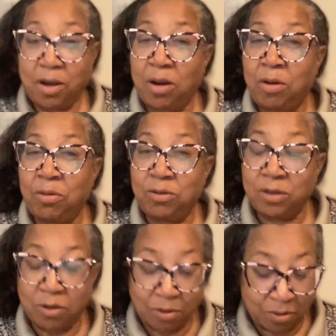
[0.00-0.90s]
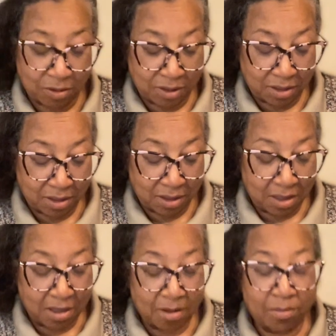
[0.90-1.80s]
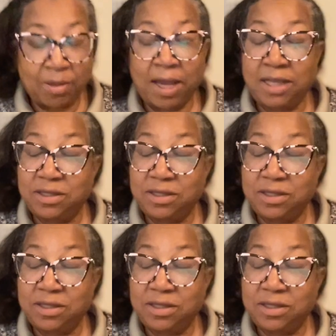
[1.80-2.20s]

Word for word: O Lord, my